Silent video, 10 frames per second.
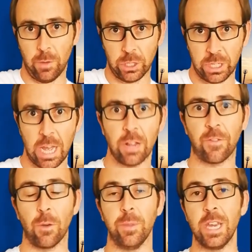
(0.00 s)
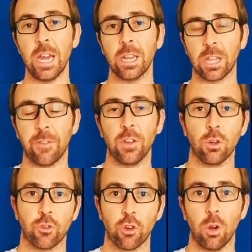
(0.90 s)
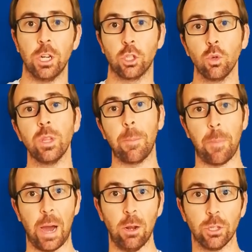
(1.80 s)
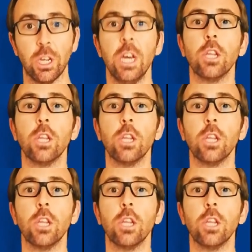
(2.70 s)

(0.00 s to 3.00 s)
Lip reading: sent from the air traffic controller to the pilot